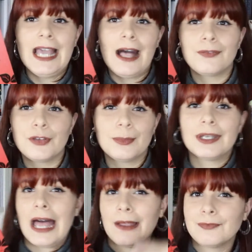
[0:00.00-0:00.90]
half
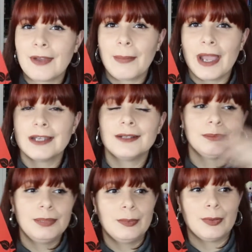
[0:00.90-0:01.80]
human, half
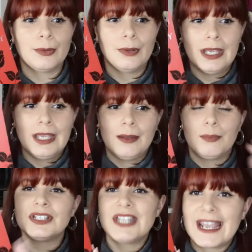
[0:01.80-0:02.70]
vampire people
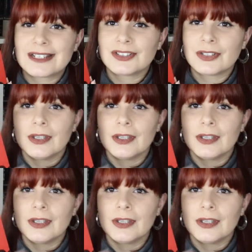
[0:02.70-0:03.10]
protect